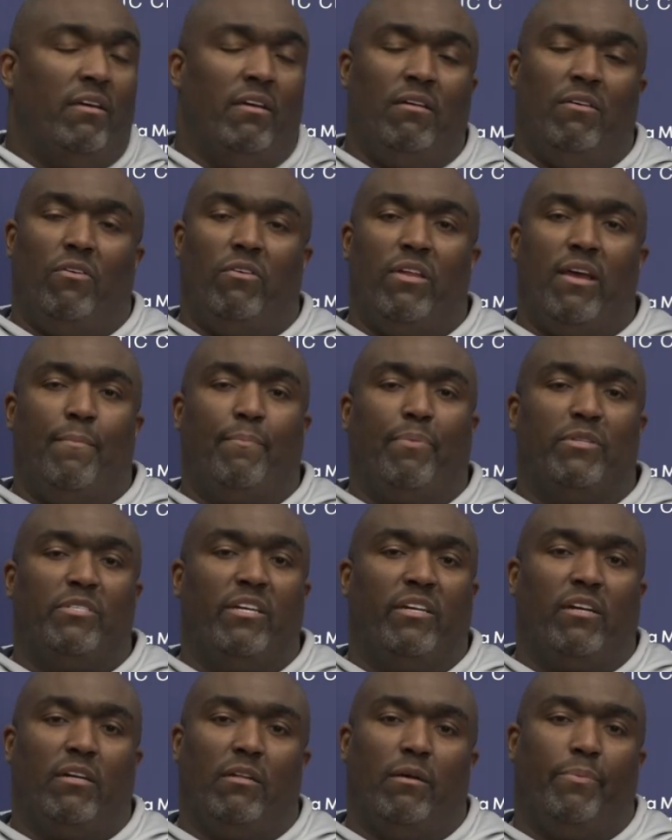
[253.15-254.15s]
on that
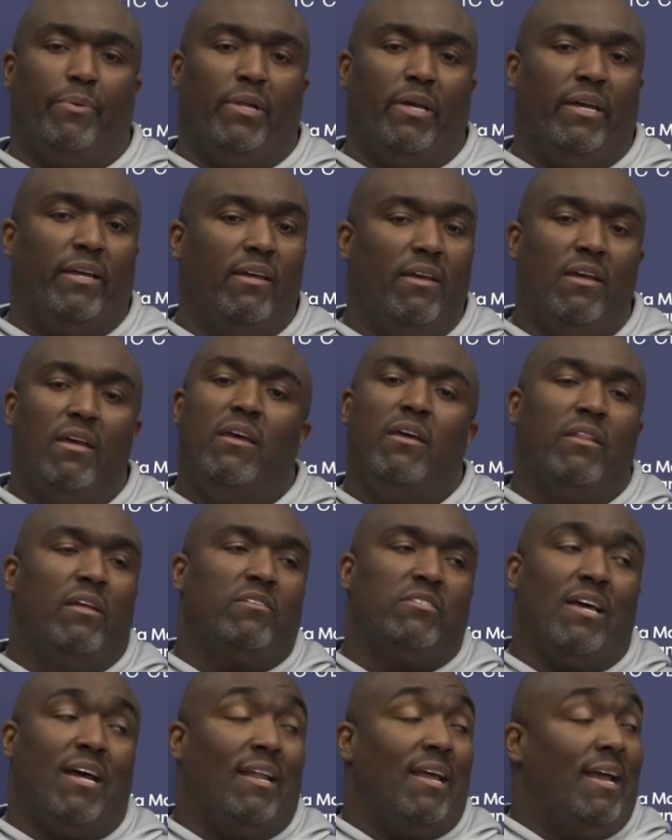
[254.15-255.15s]
particular play.
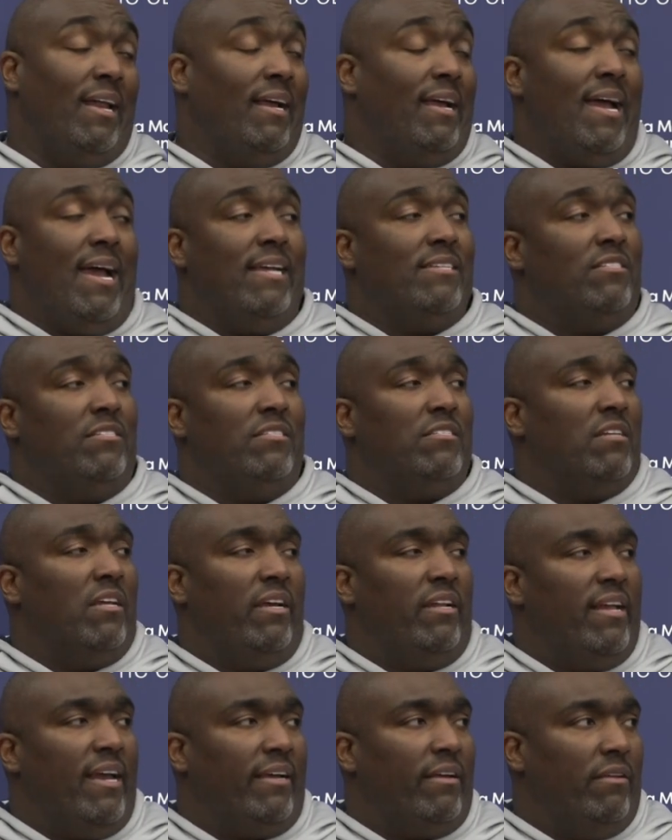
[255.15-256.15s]
There's not a lot of guys in this
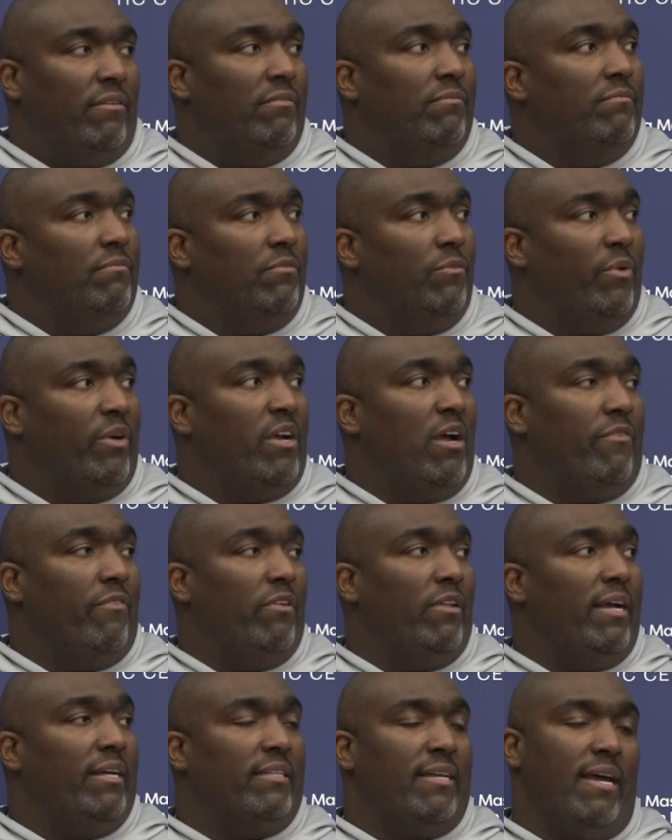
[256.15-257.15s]
league that can recover
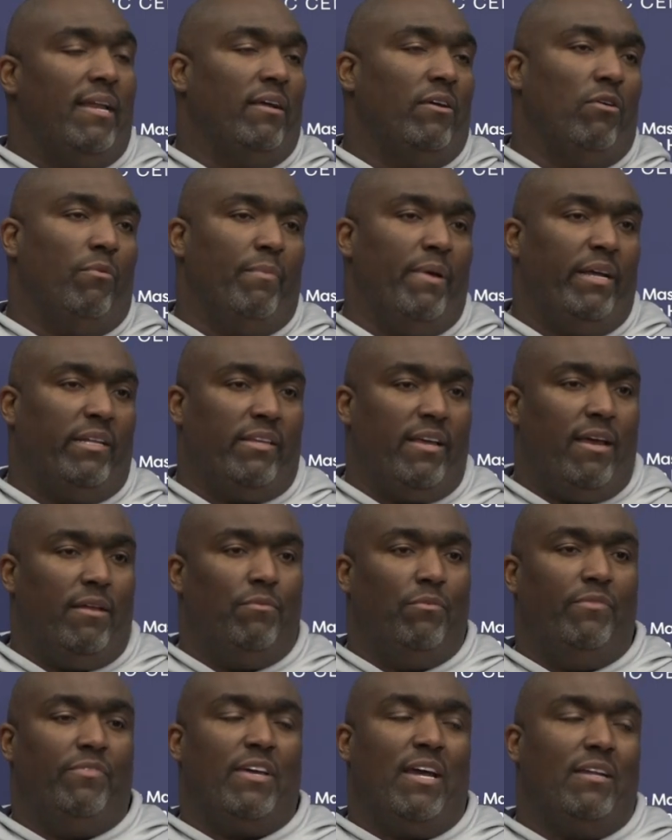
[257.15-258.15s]
like that and go make that,
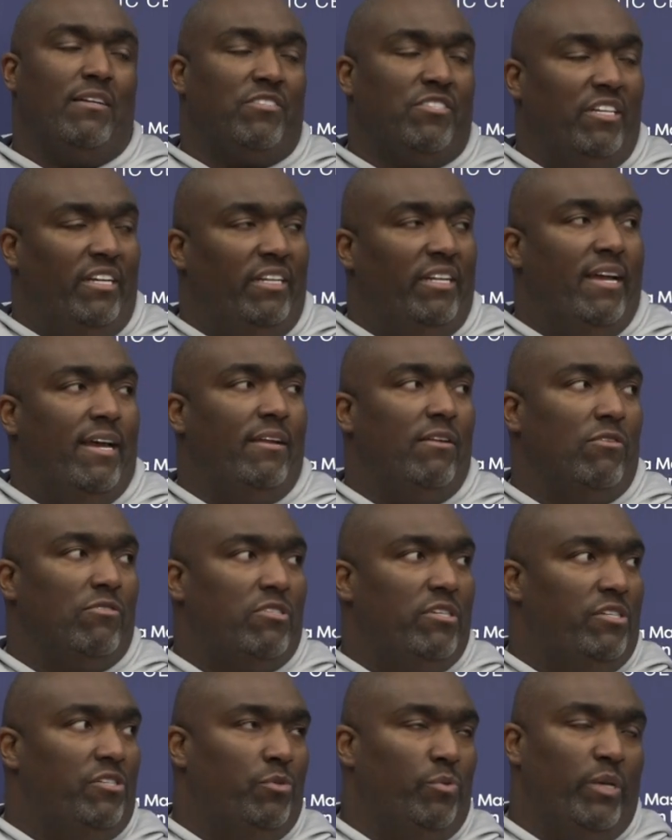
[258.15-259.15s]
and we've kind of seen that in those
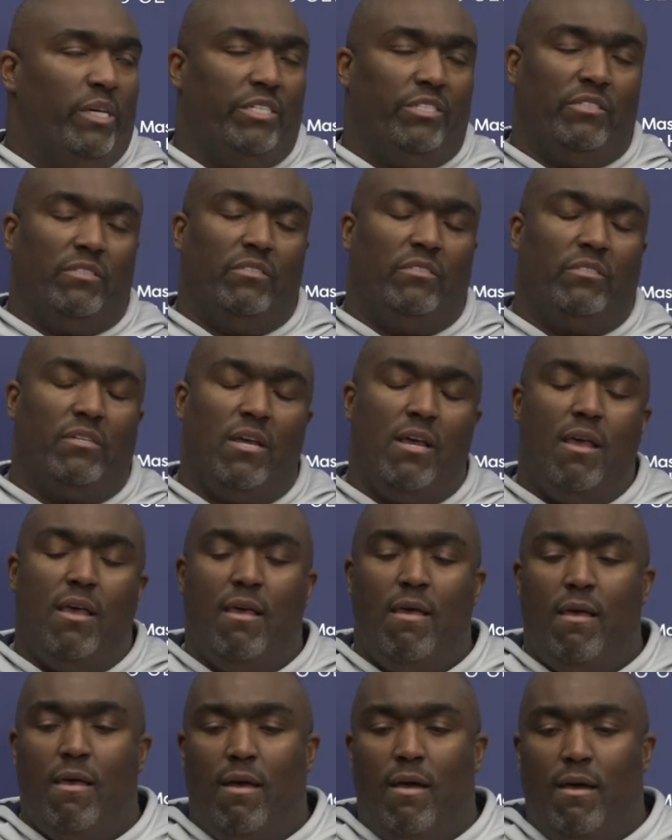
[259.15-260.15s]
situations.
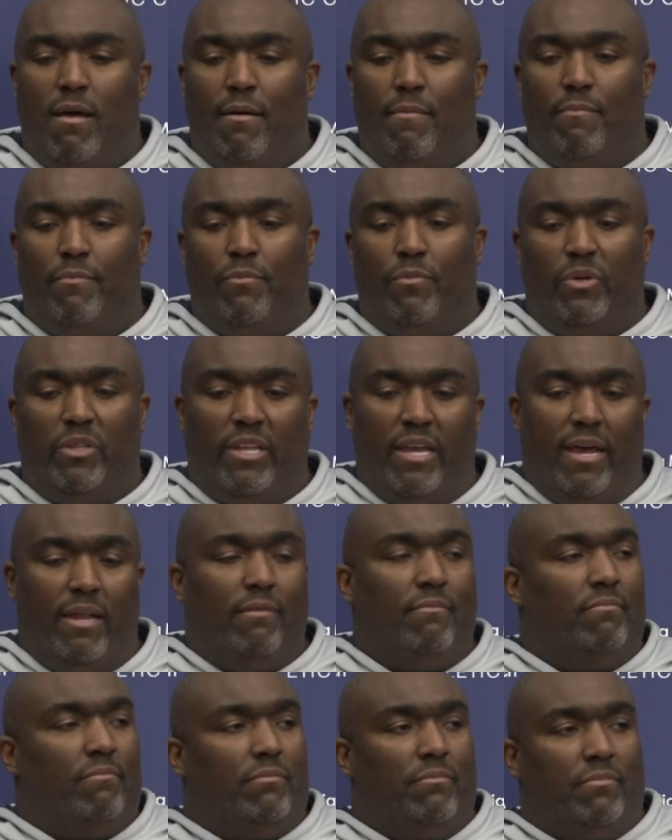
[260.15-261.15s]
Um, with that
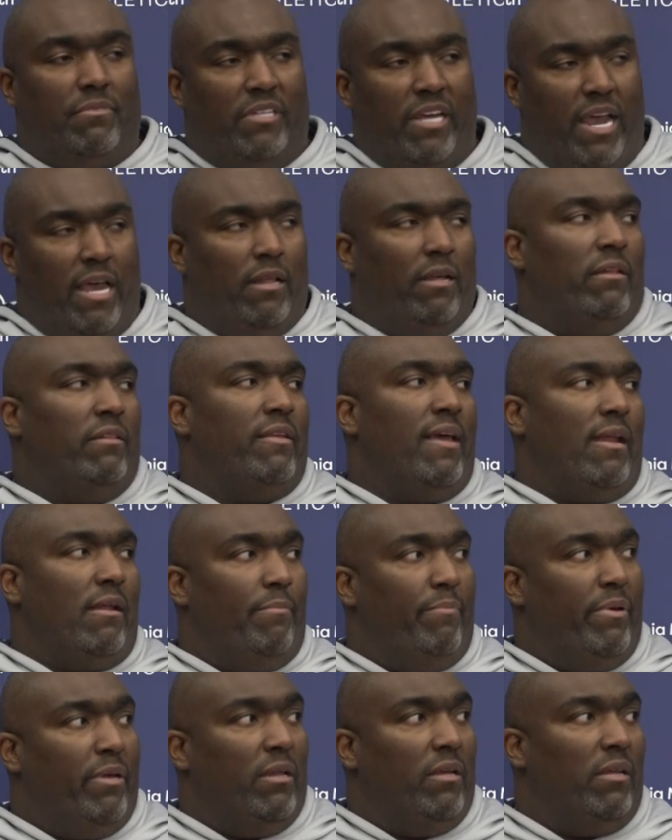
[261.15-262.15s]
talent, that
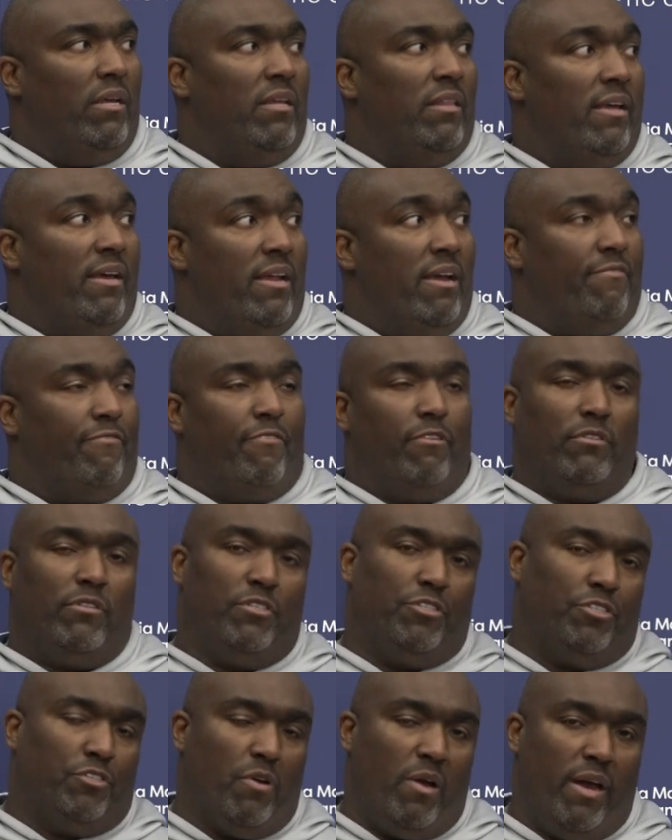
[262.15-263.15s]
ability, that effort, the
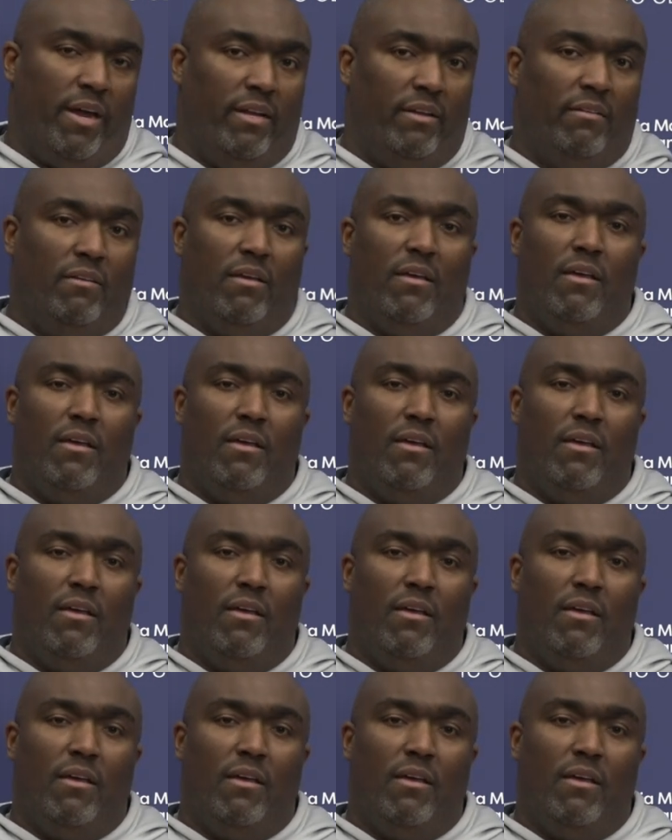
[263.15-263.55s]
strain,